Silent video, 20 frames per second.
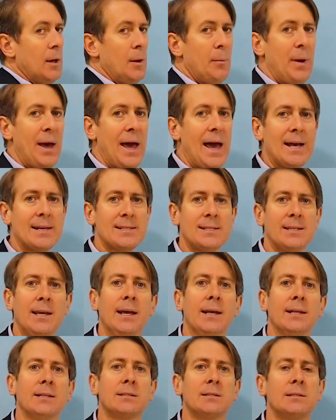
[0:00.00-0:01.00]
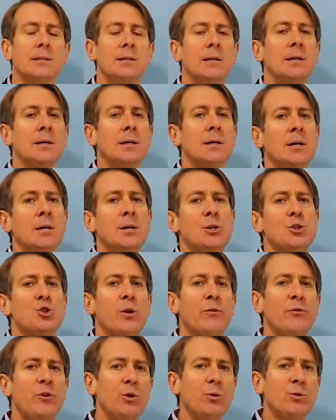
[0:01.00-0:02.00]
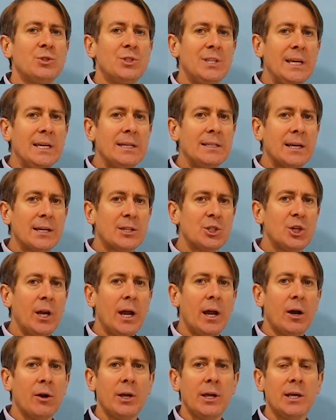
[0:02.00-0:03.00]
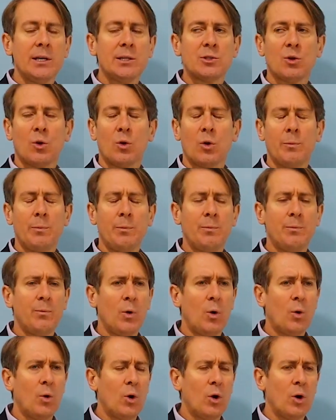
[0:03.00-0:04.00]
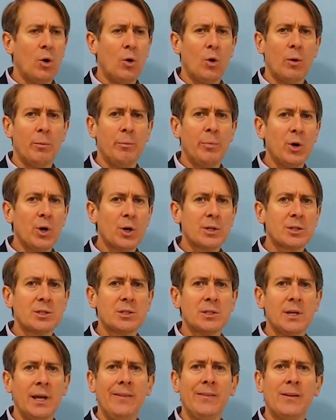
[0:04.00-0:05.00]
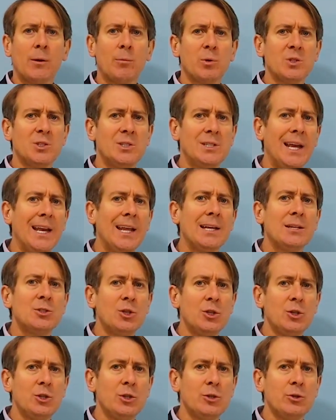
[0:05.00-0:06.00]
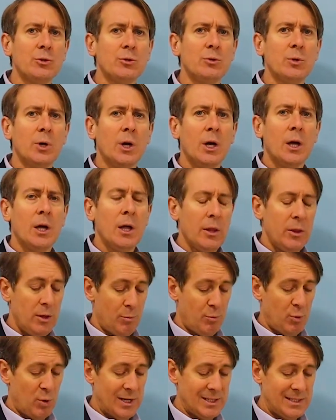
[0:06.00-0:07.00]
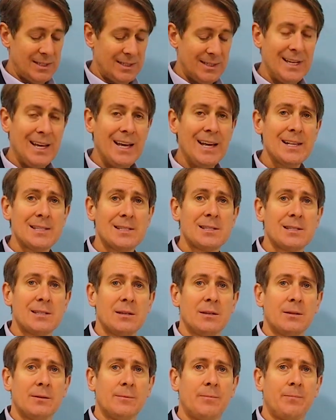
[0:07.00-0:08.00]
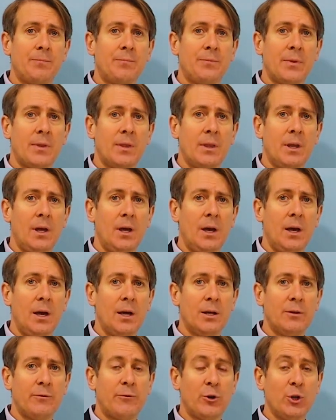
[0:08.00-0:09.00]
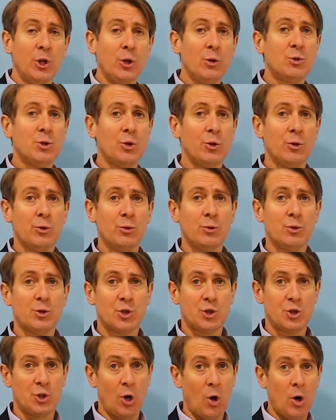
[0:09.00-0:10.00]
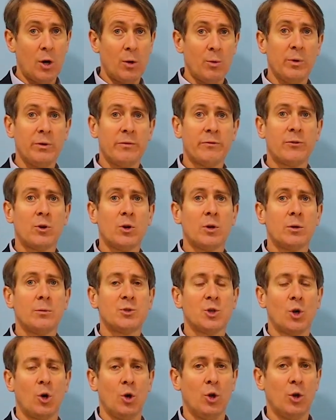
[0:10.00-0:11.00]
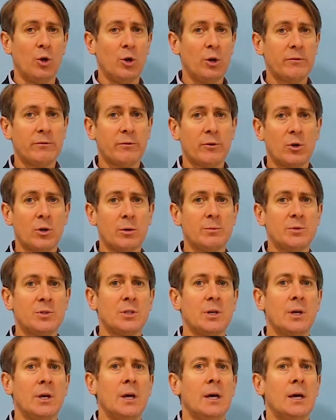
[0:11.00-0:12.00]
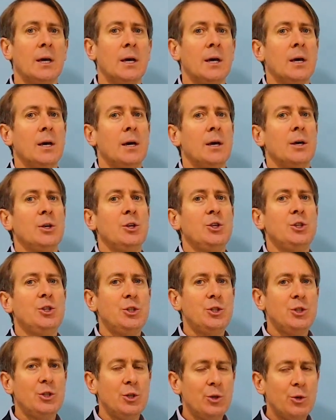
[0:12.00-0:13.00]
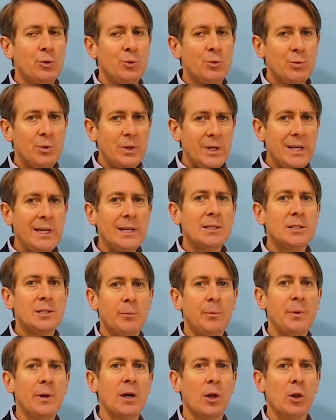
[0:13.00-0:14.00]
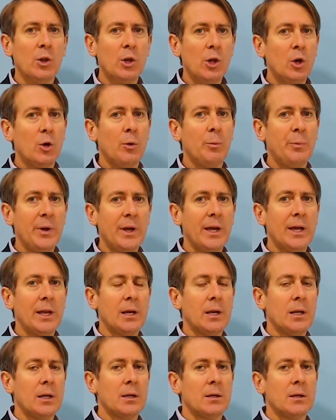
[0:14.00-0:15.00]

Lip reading: Past tense. So if you see dictionaries or books and they're presenting to you the present tense, for you to start with verbs or learn verbs, you need to be a little bit